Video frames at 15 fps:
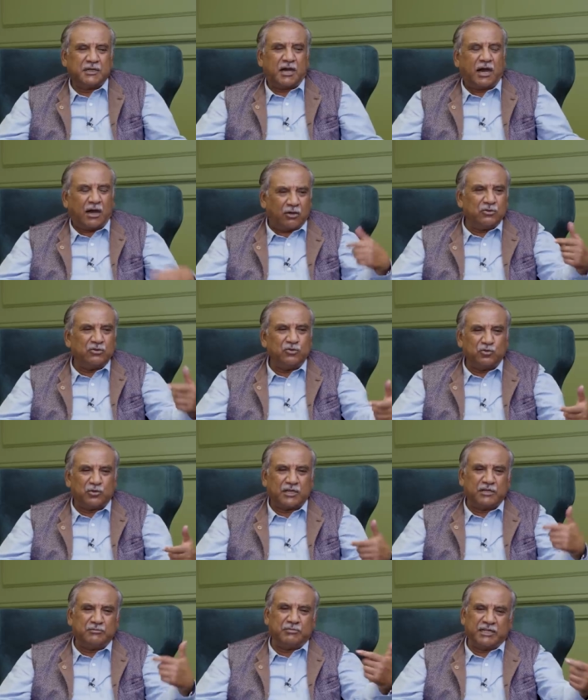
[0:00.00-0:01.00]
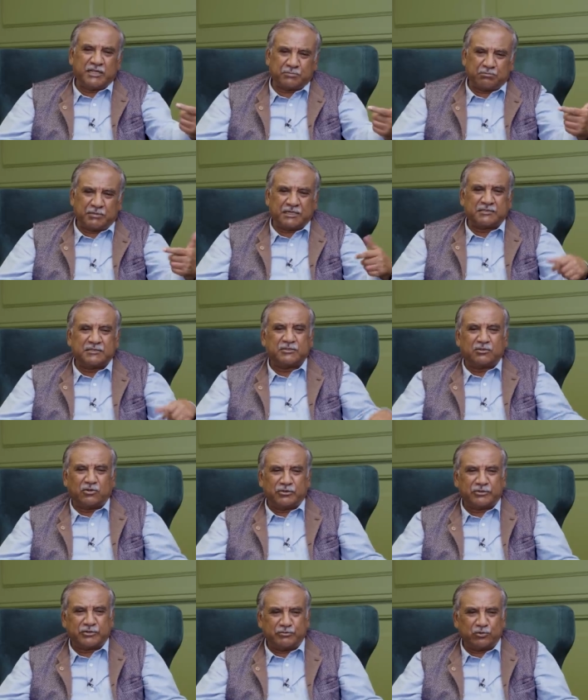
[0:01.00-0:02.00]
How you can make better
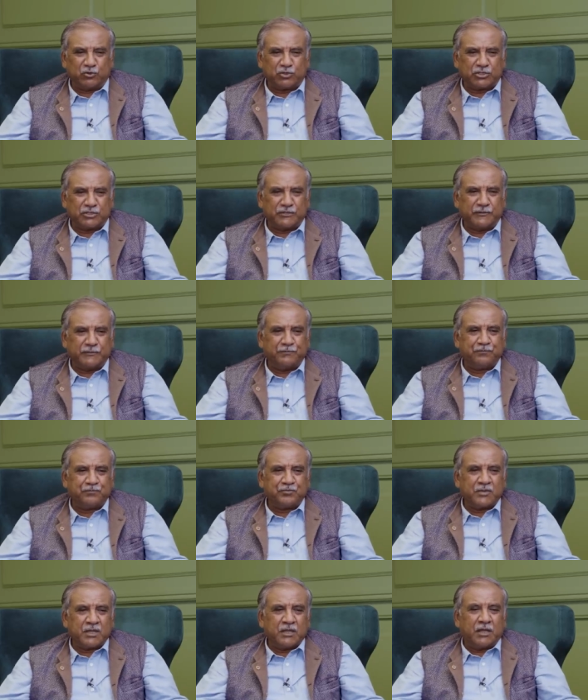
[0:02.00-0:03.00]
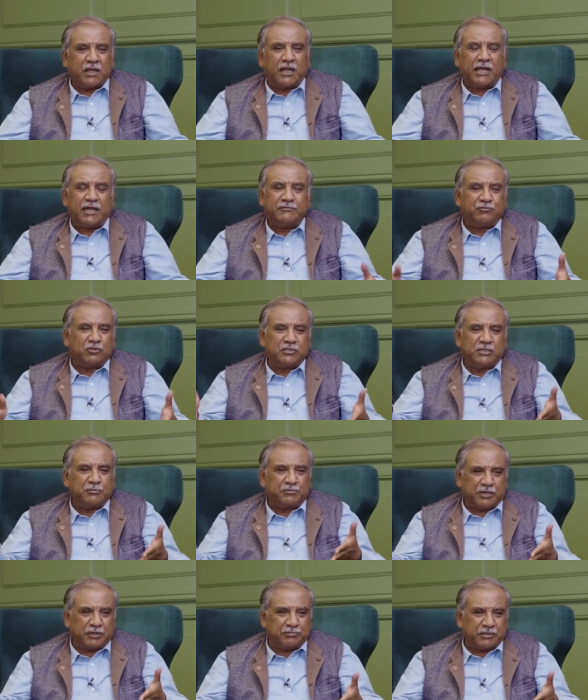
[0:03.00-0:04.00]
contribution? And for the
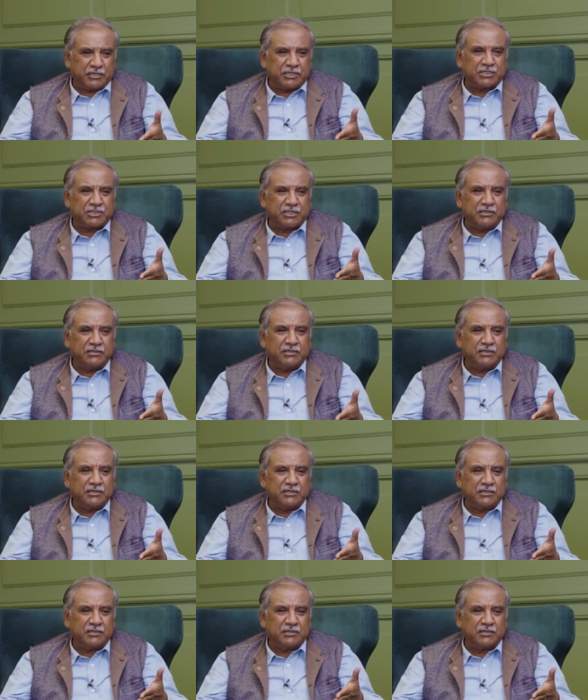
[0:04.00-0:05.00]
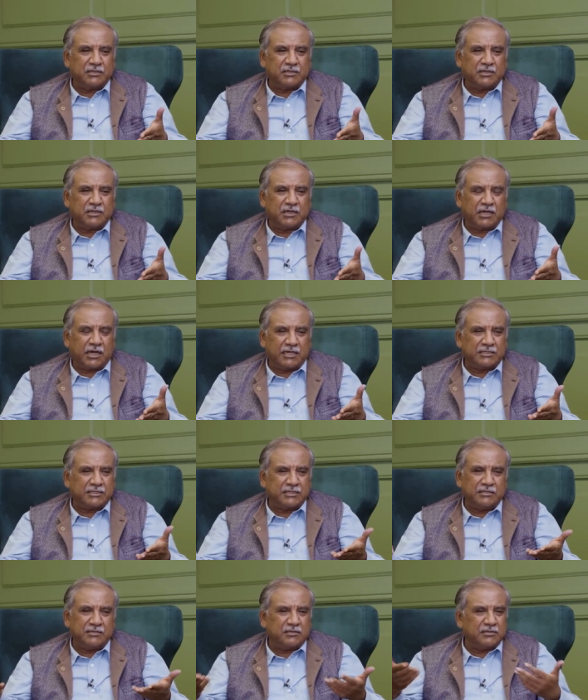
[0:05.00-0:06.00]
preparation, I
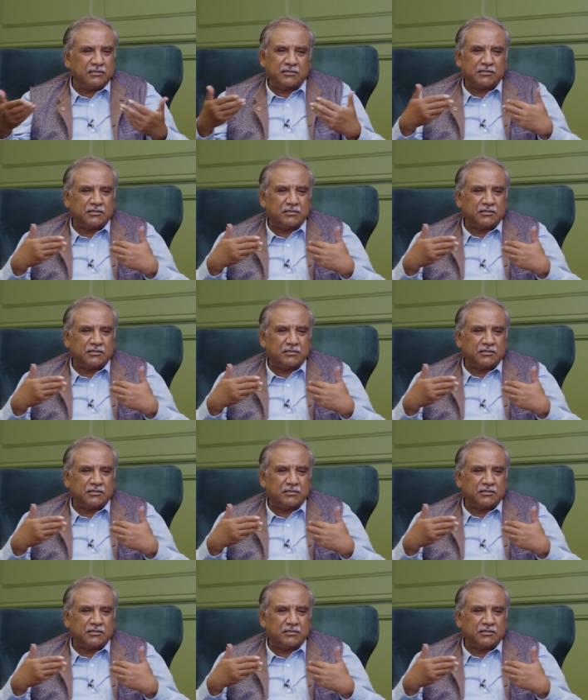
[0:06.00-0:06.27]
think,